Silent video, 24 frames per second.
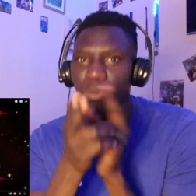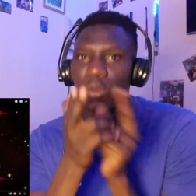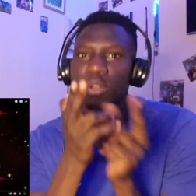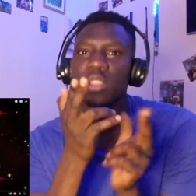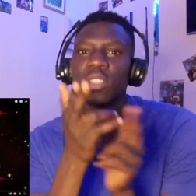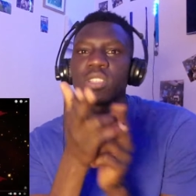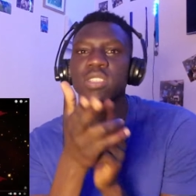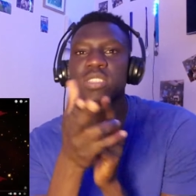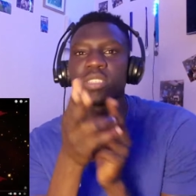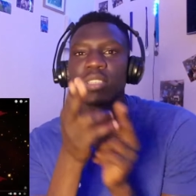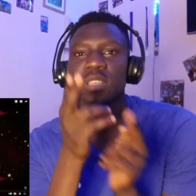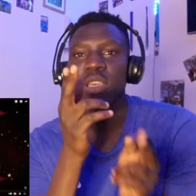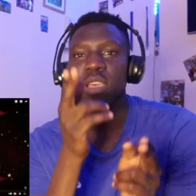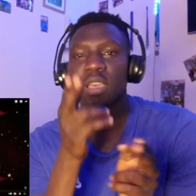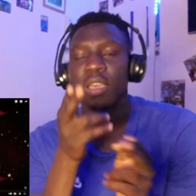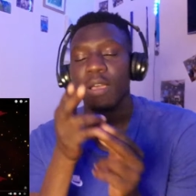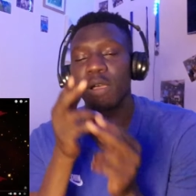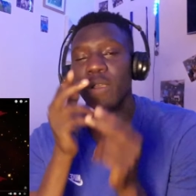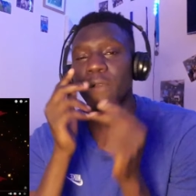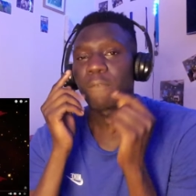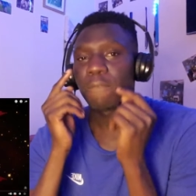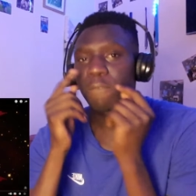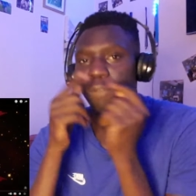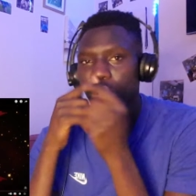bullets
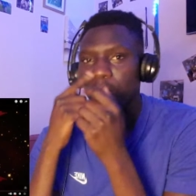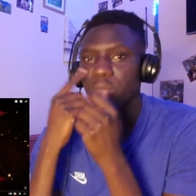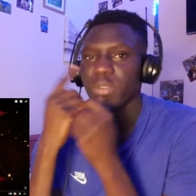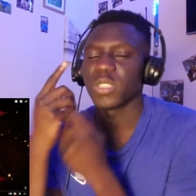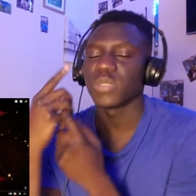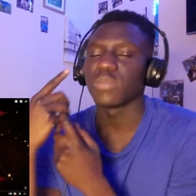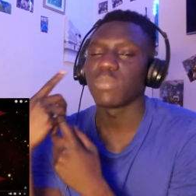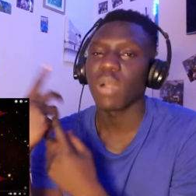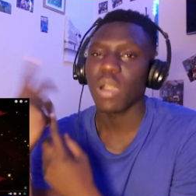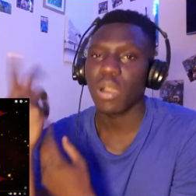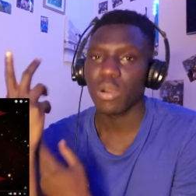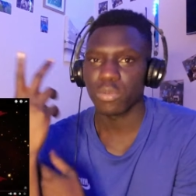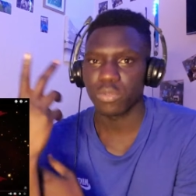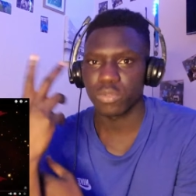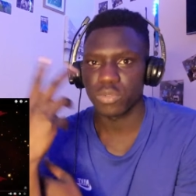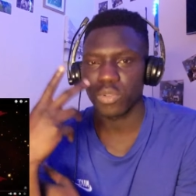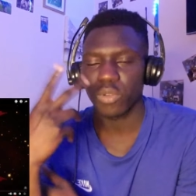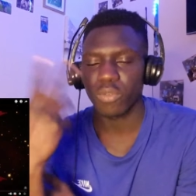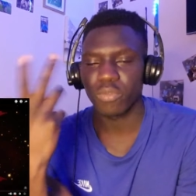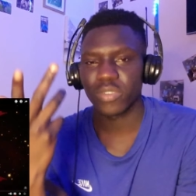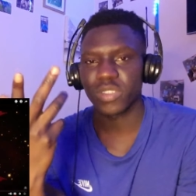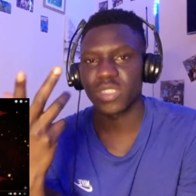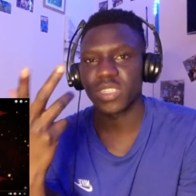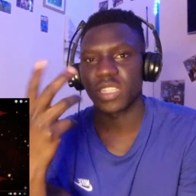from his mouth.
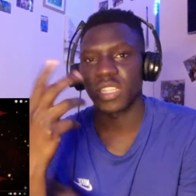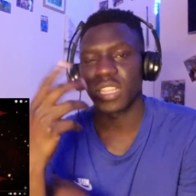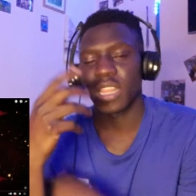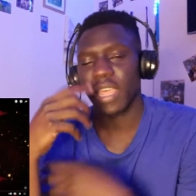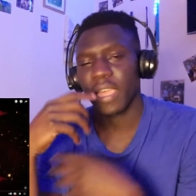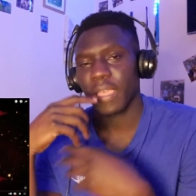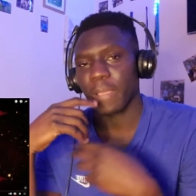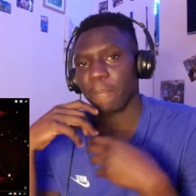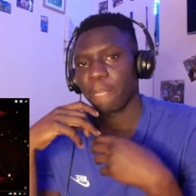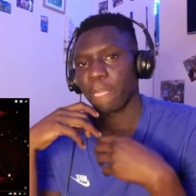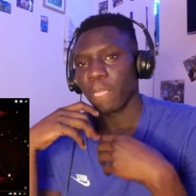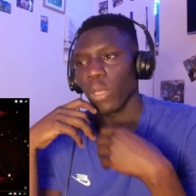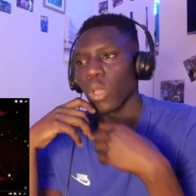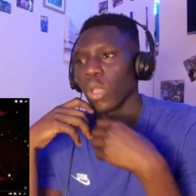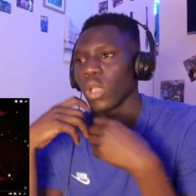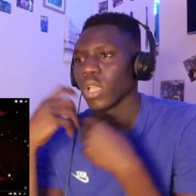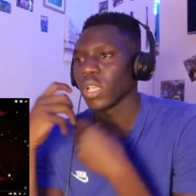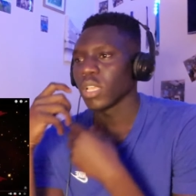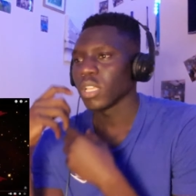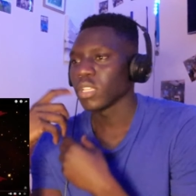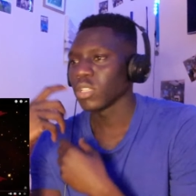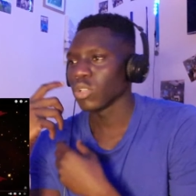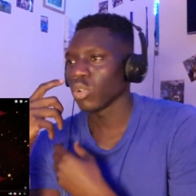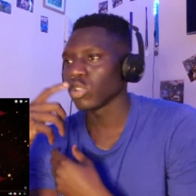Obviously, like,
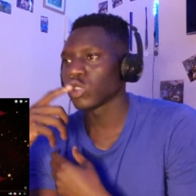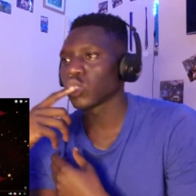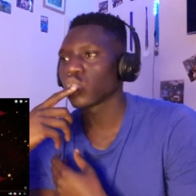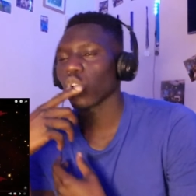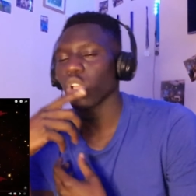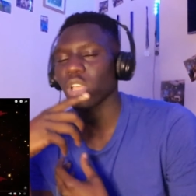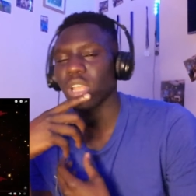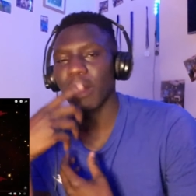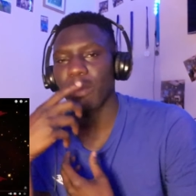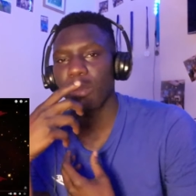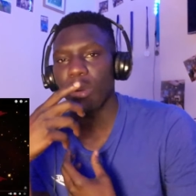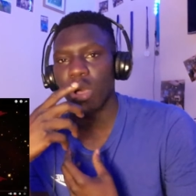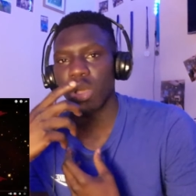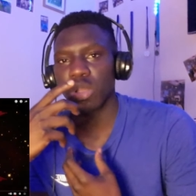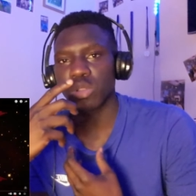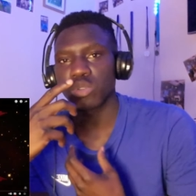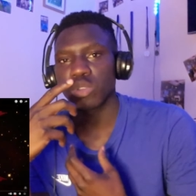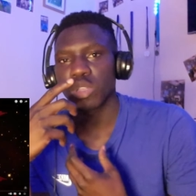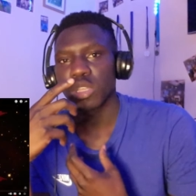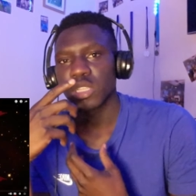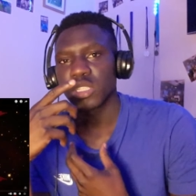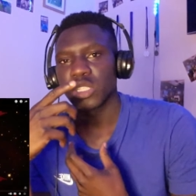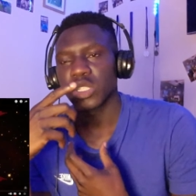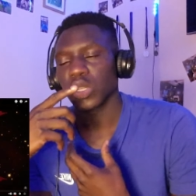he's talking about
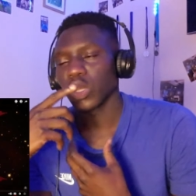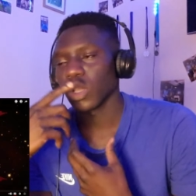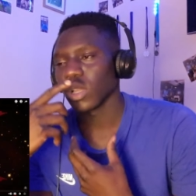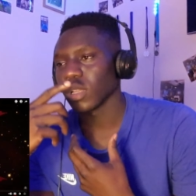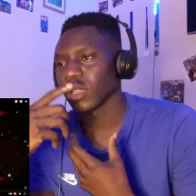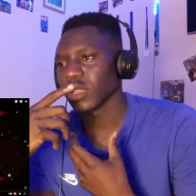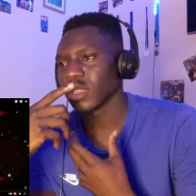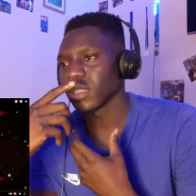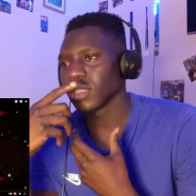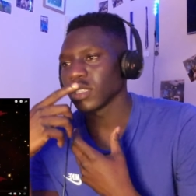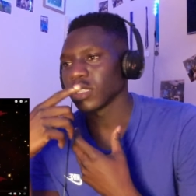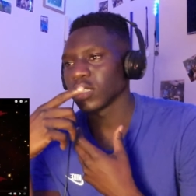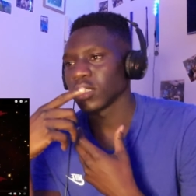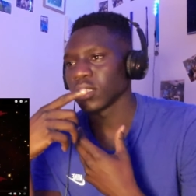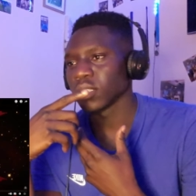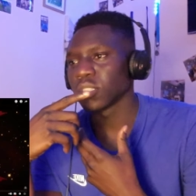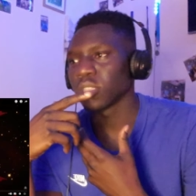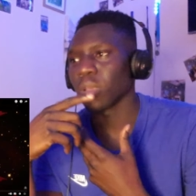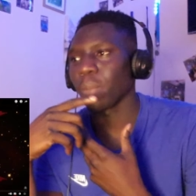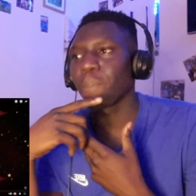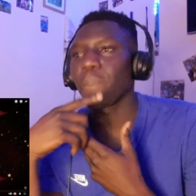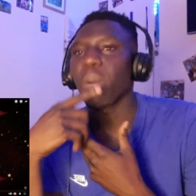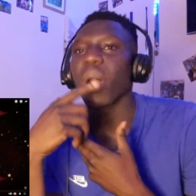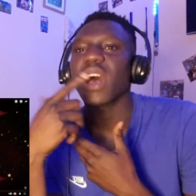
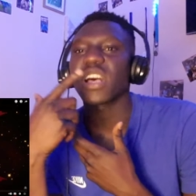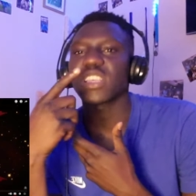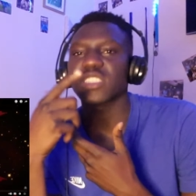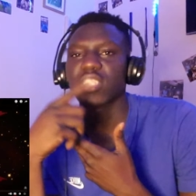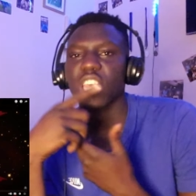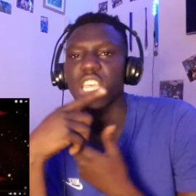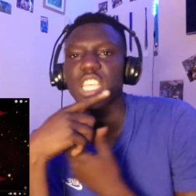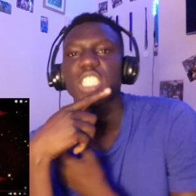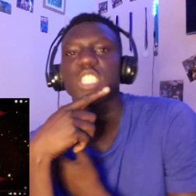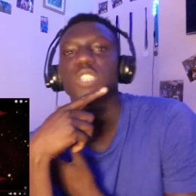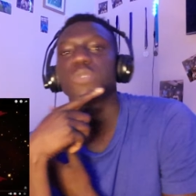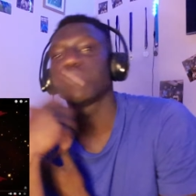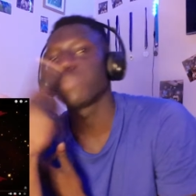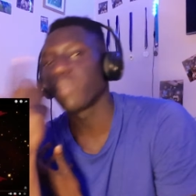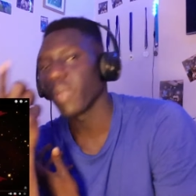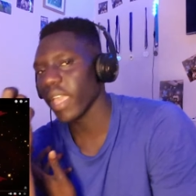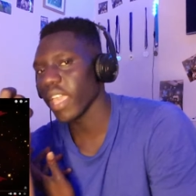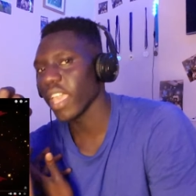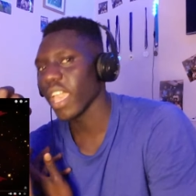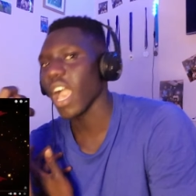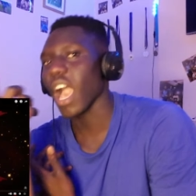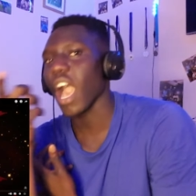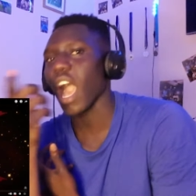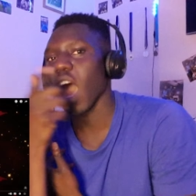the bars that he
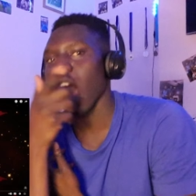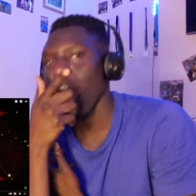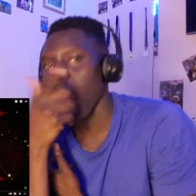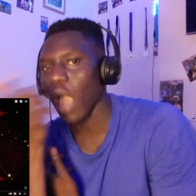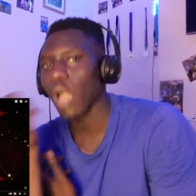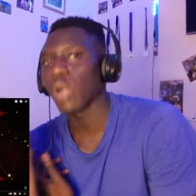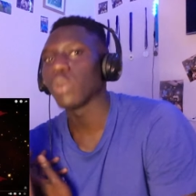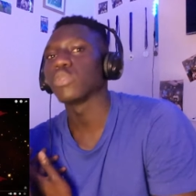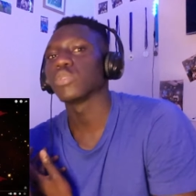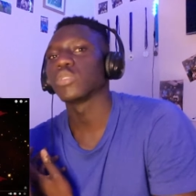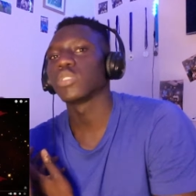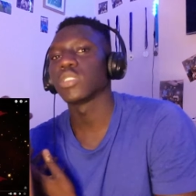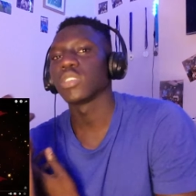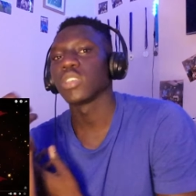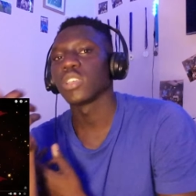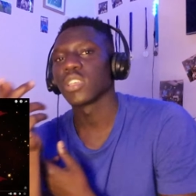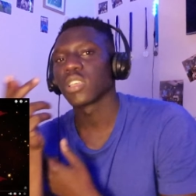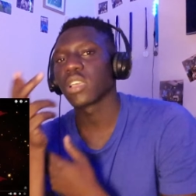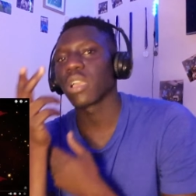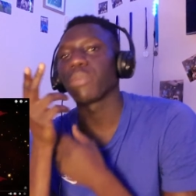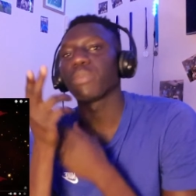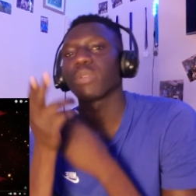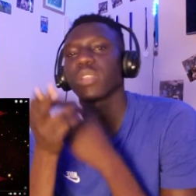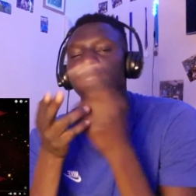spit out
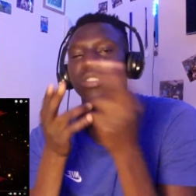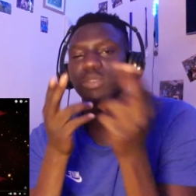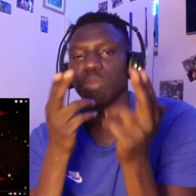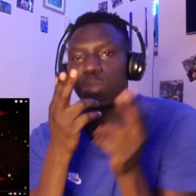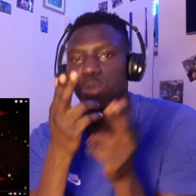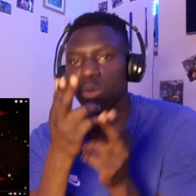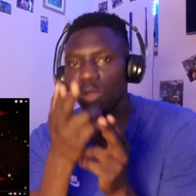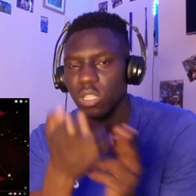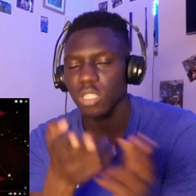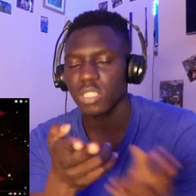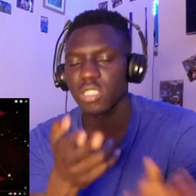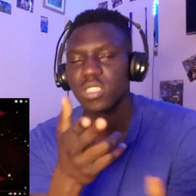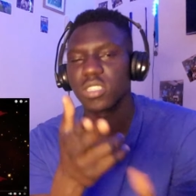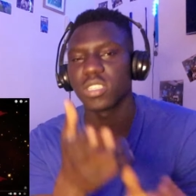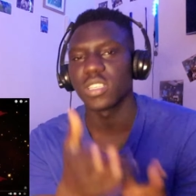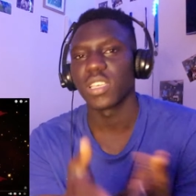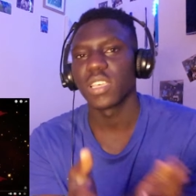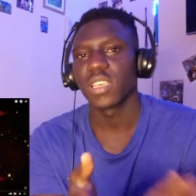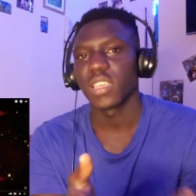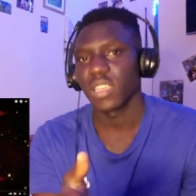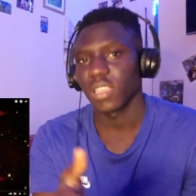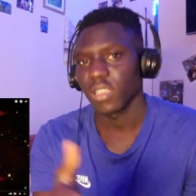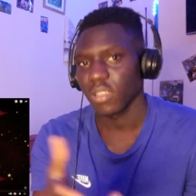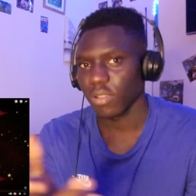coming as a bullet.
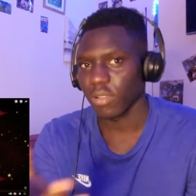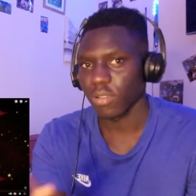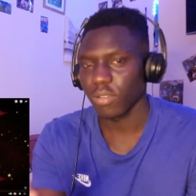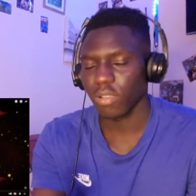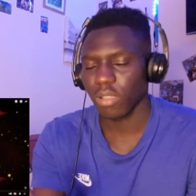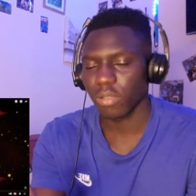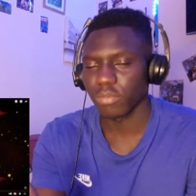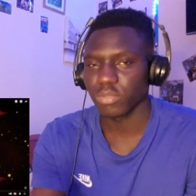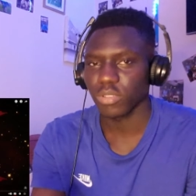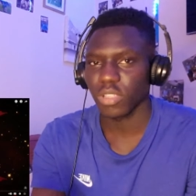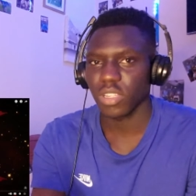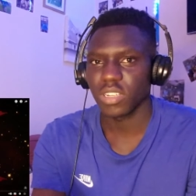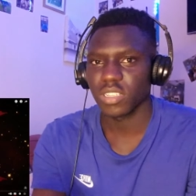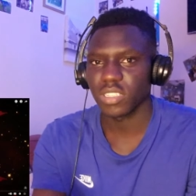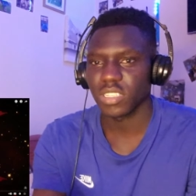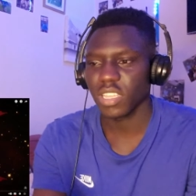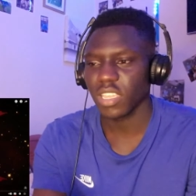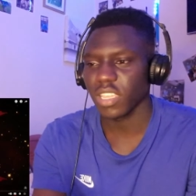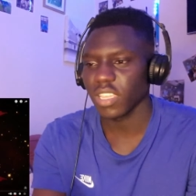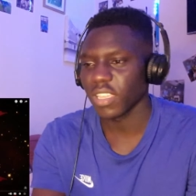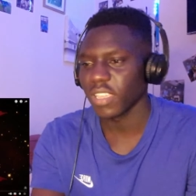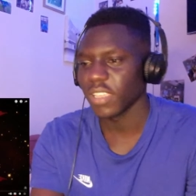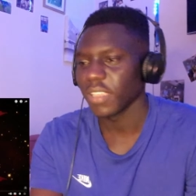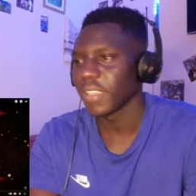I'm trying to
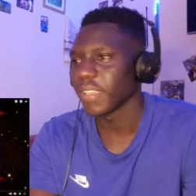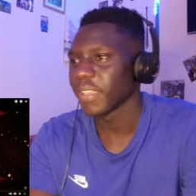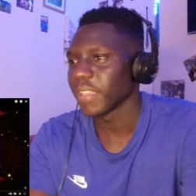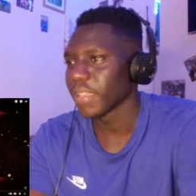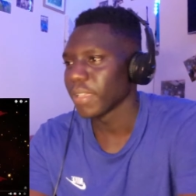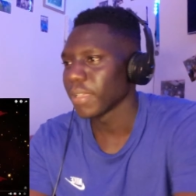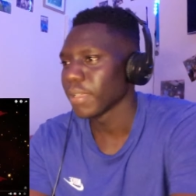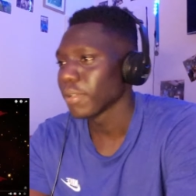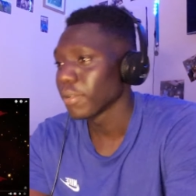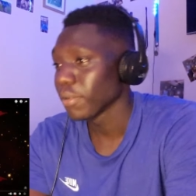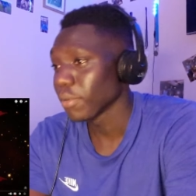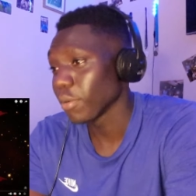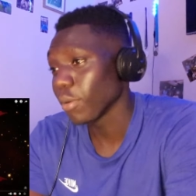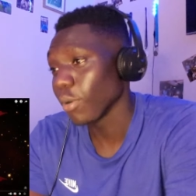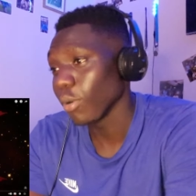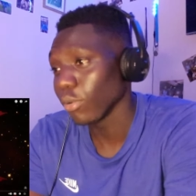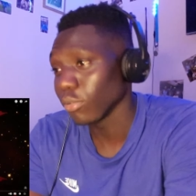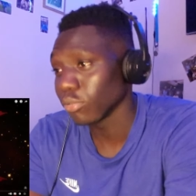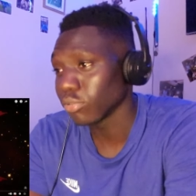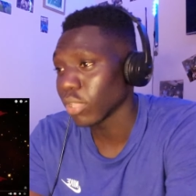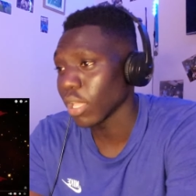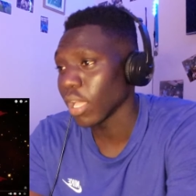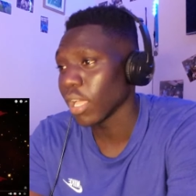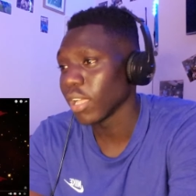say,
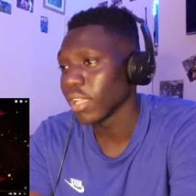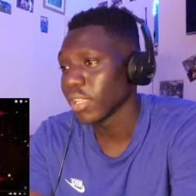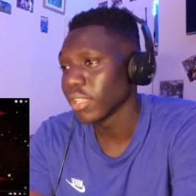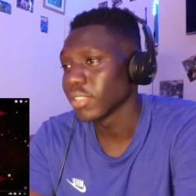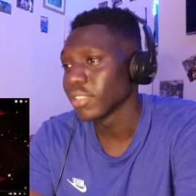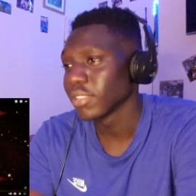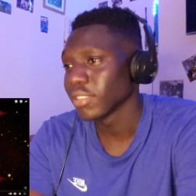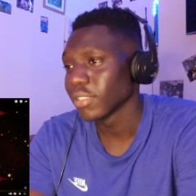call that.